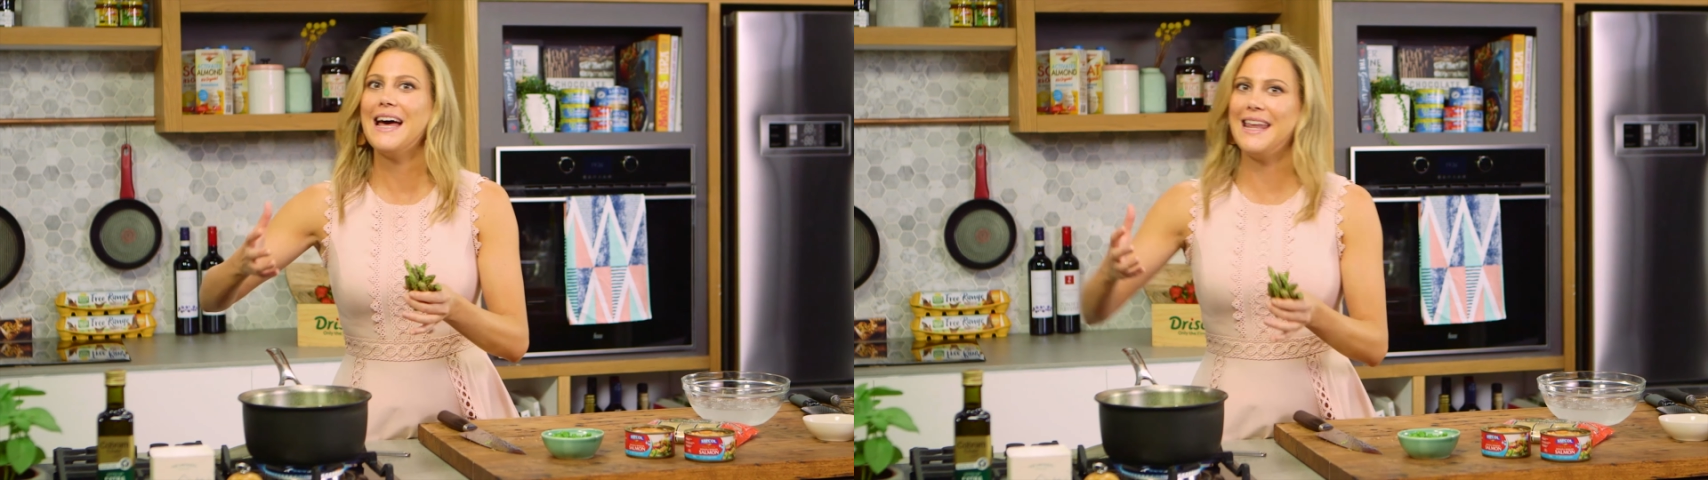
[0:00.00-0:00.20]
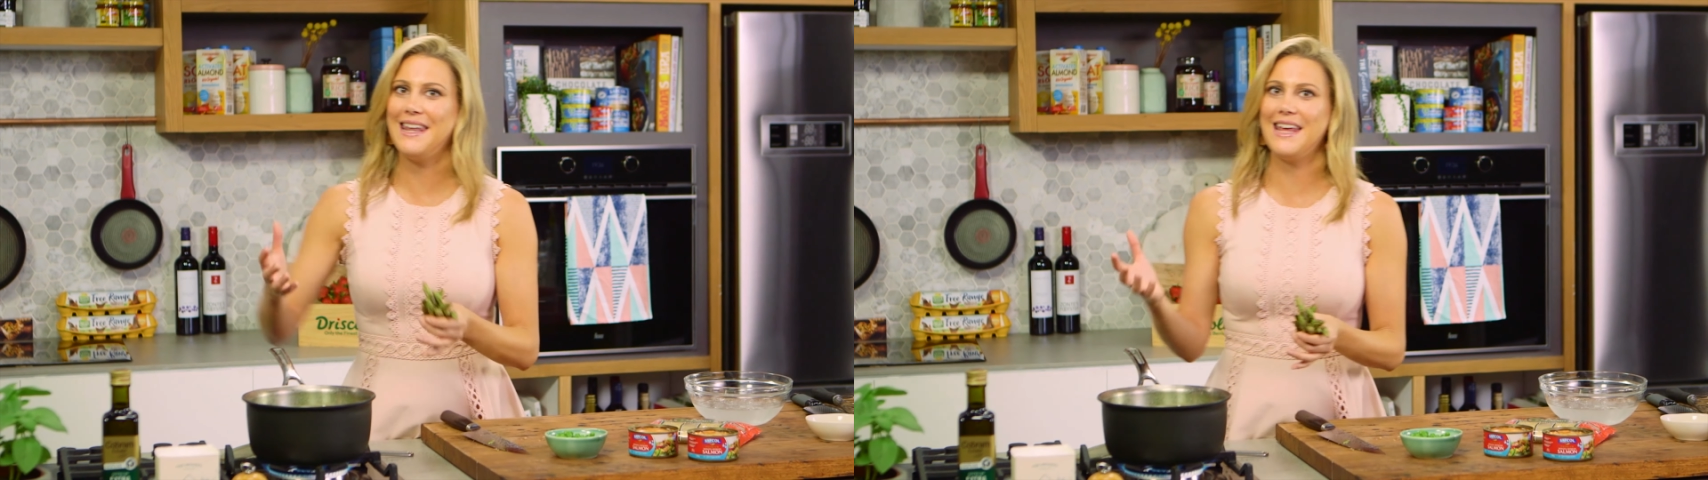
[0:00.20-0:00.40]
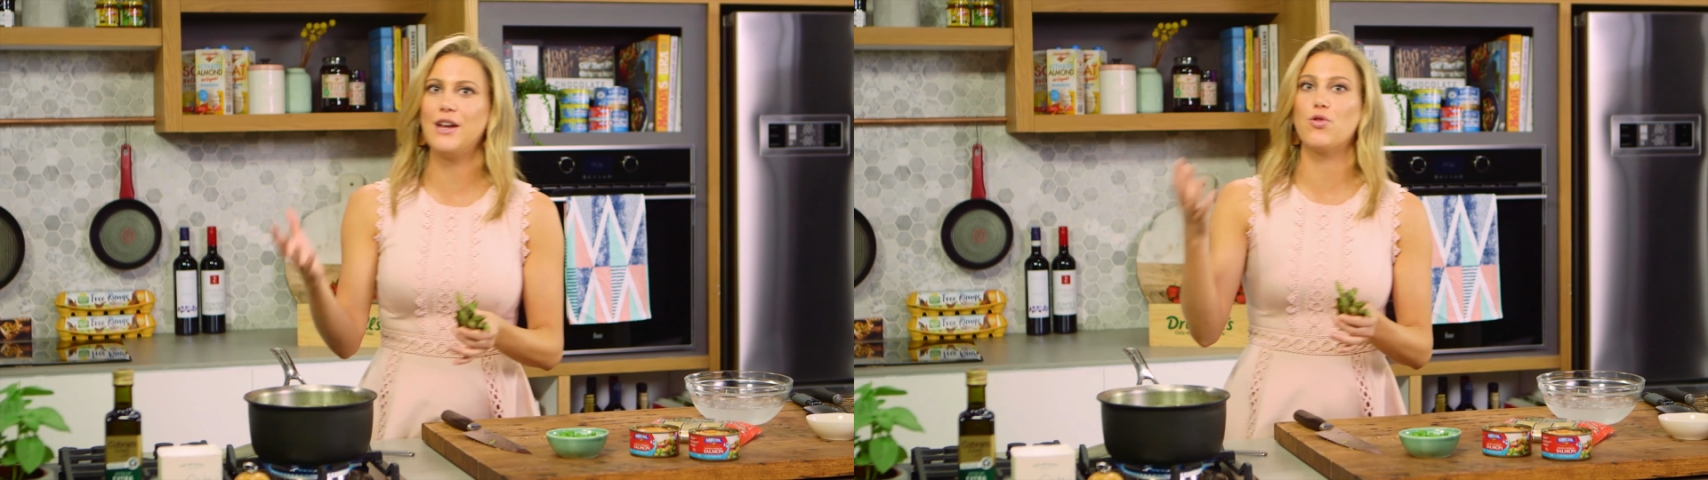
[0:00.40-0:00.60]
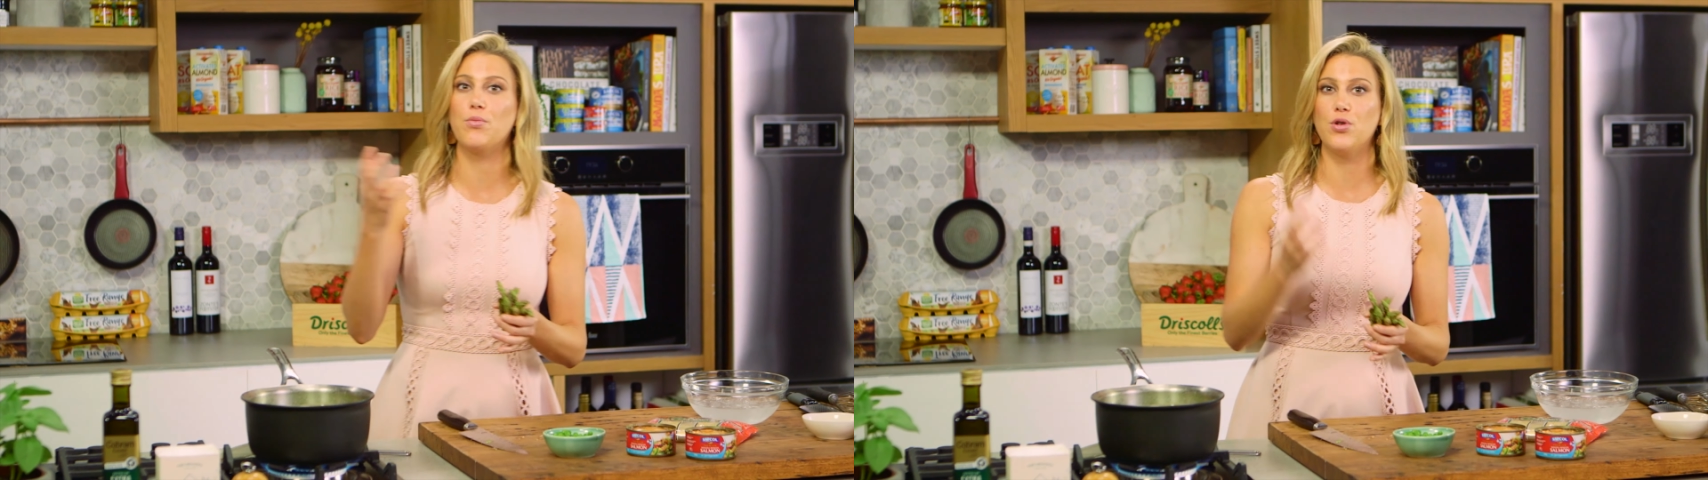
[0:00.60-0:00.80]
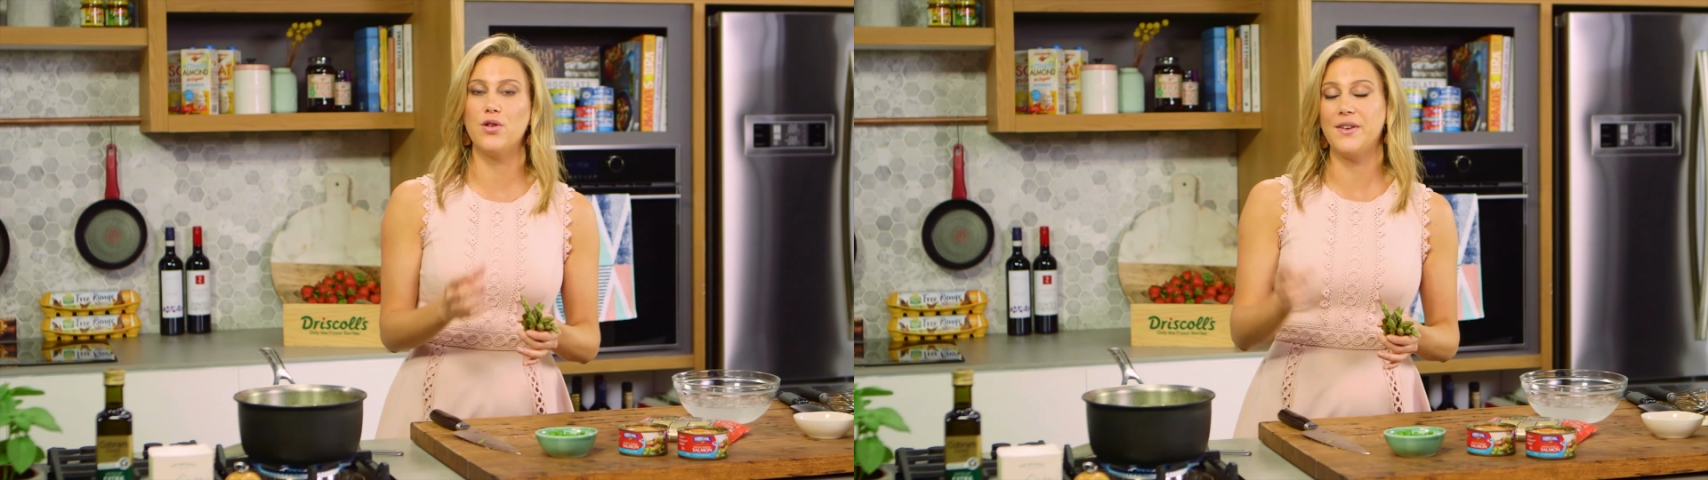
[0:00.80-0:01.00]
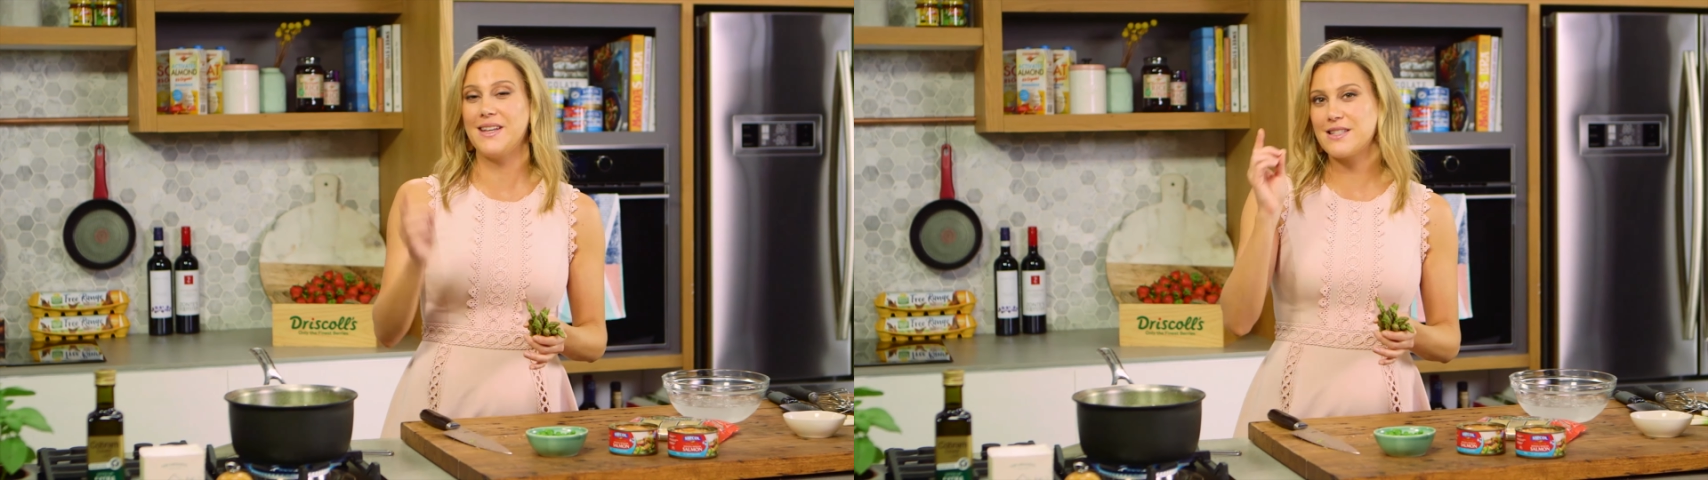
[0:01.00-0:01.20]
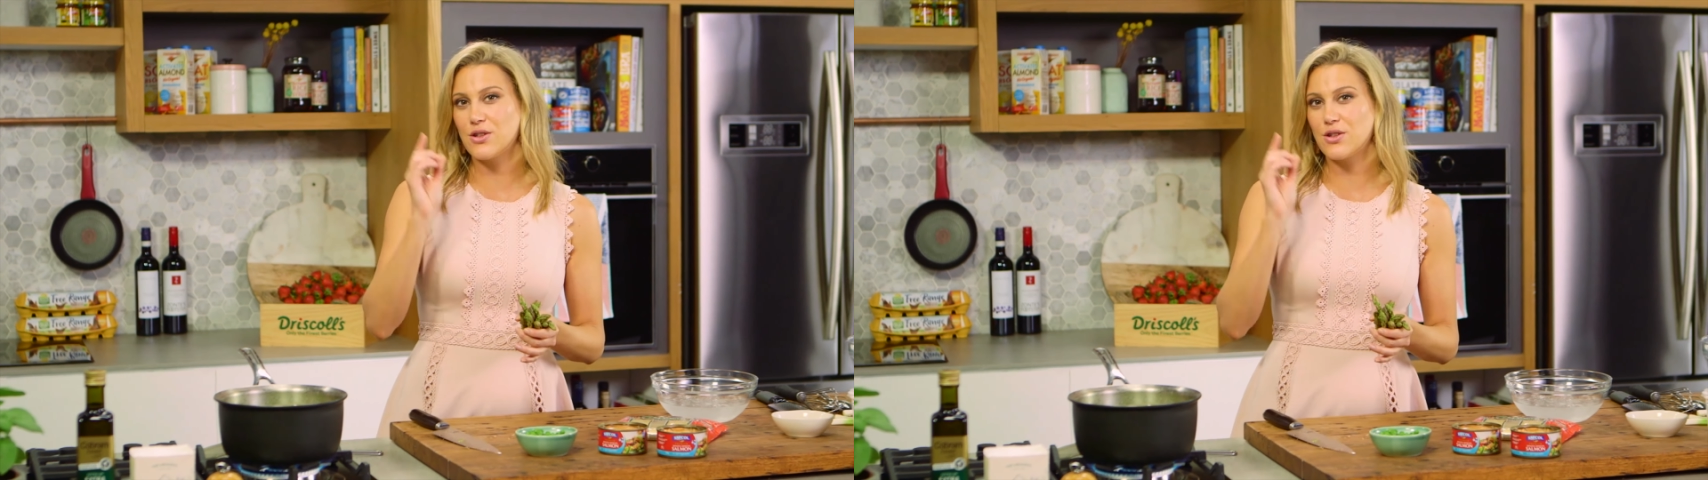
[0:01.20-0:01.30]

and then remove it. That's